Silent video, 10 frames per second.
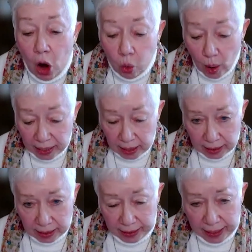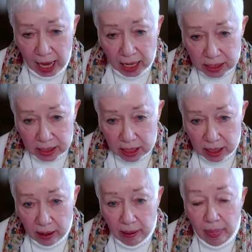when guts
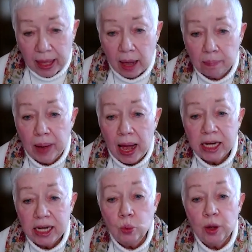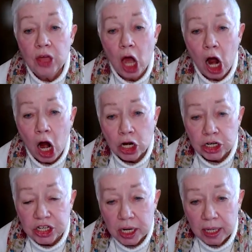combines with
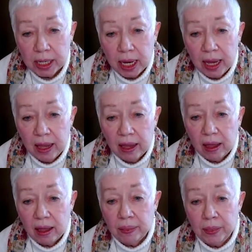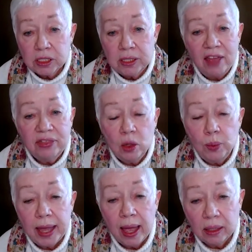heart, there's nothing
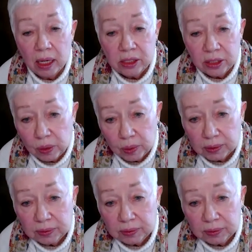we cannot do.